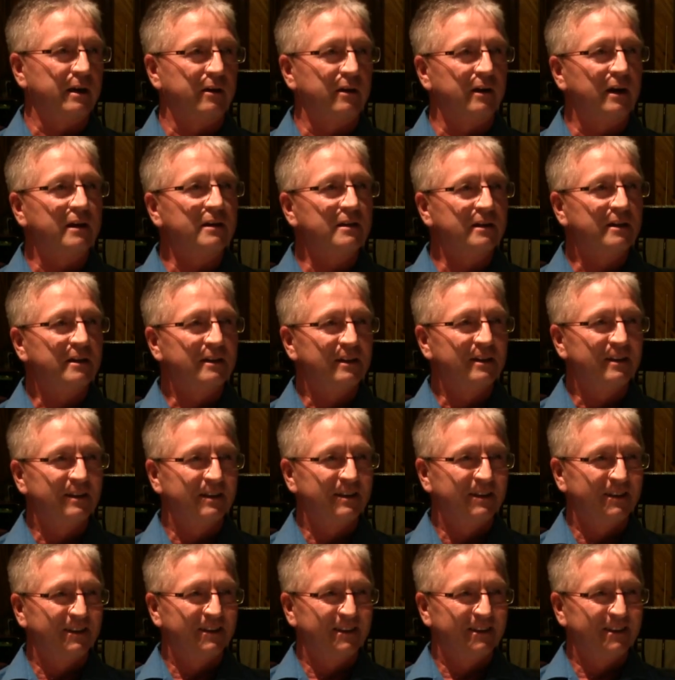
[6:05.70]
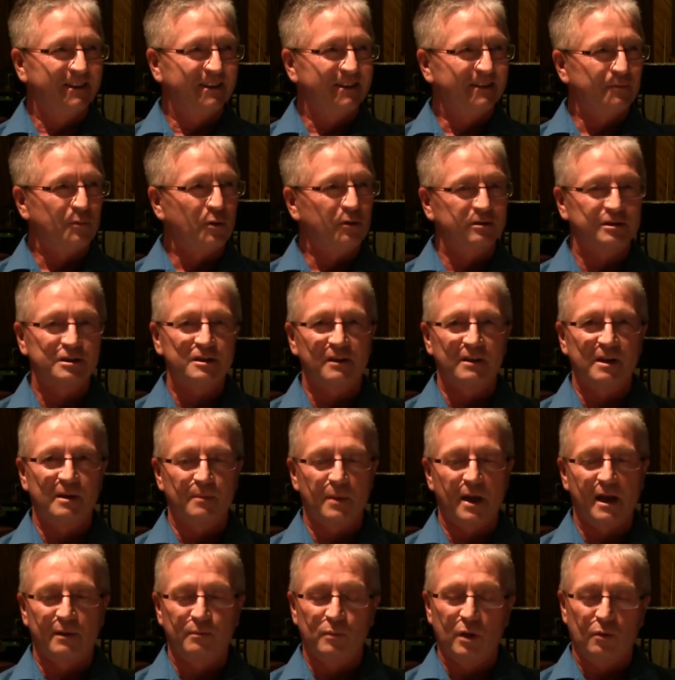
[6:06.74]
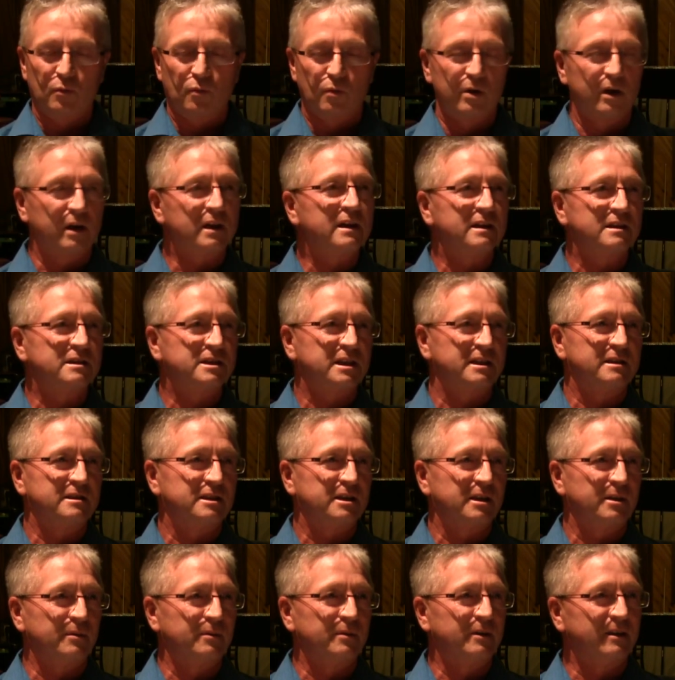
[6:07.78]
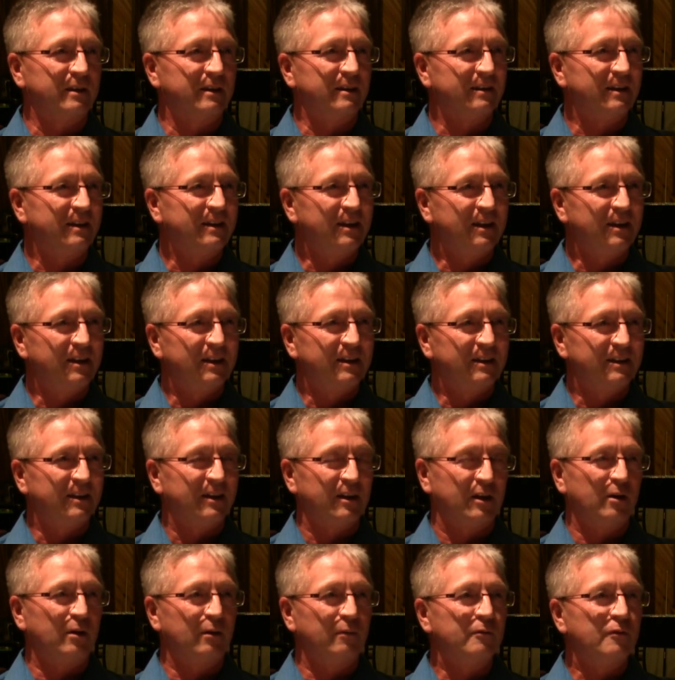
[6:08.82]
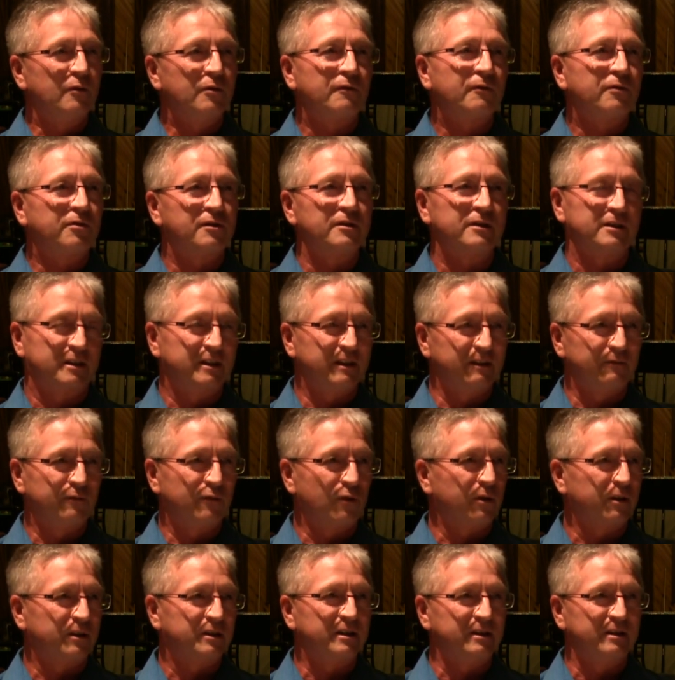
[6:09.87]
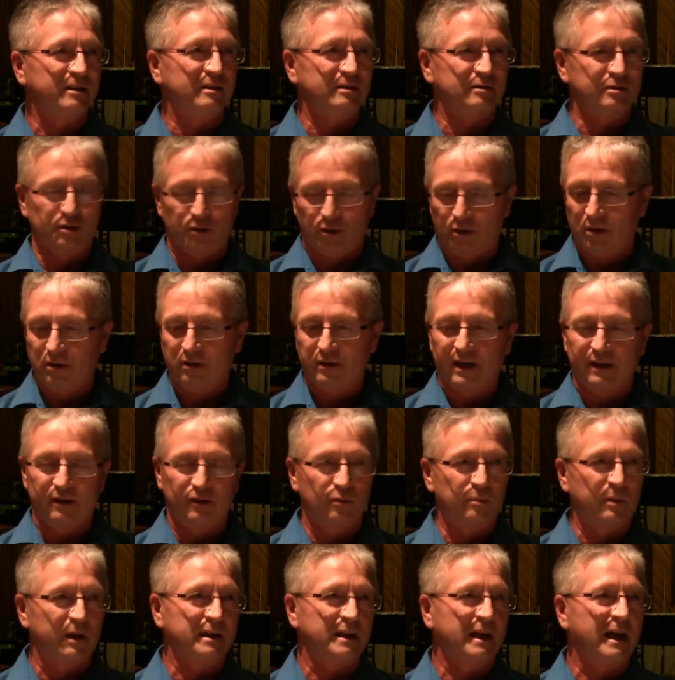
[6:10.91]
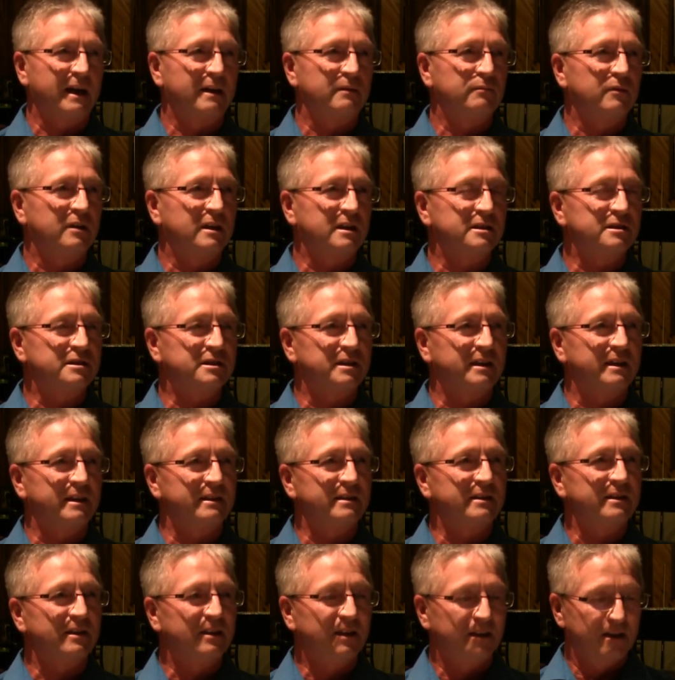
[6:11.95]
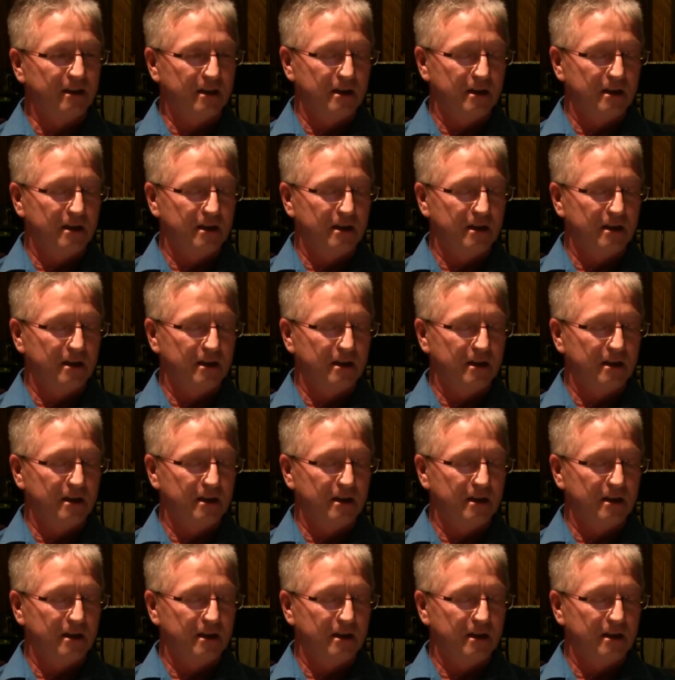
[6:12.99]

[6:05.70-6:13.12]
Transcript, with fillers: era. Most of them had been working since they were, you know, 13, 14 years old. I know my dad was, and